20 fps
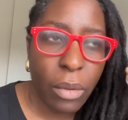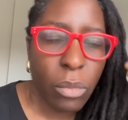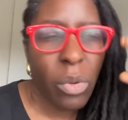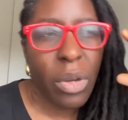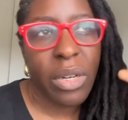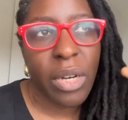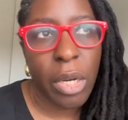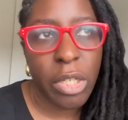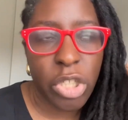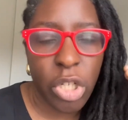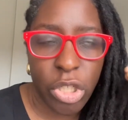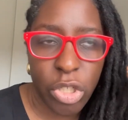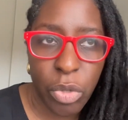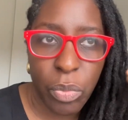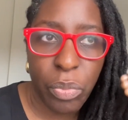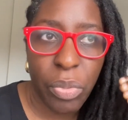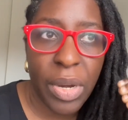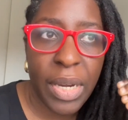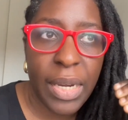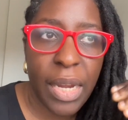Well, not shut your
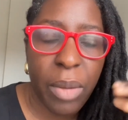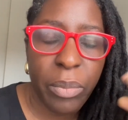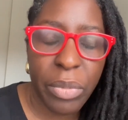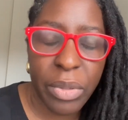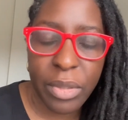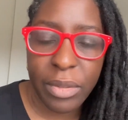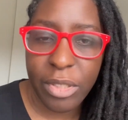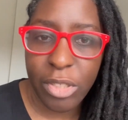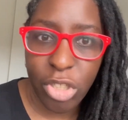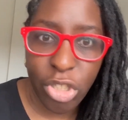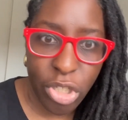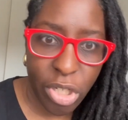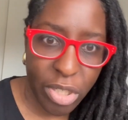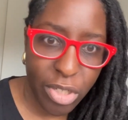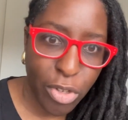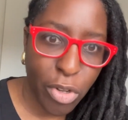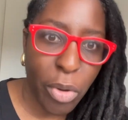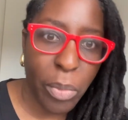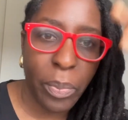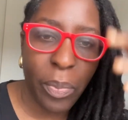brain down, but shut
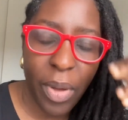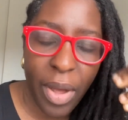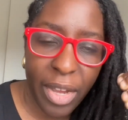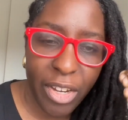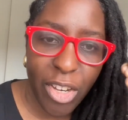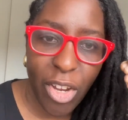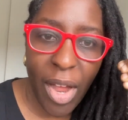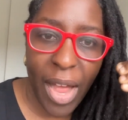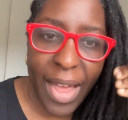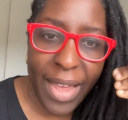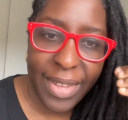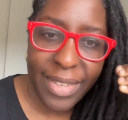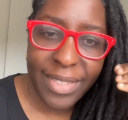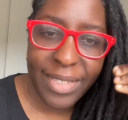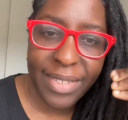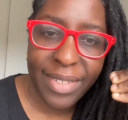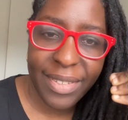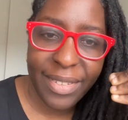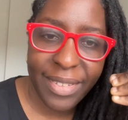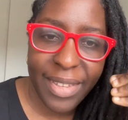your
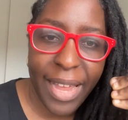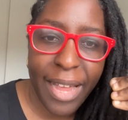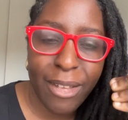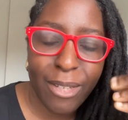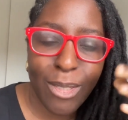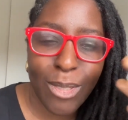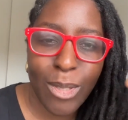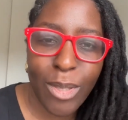eyes down so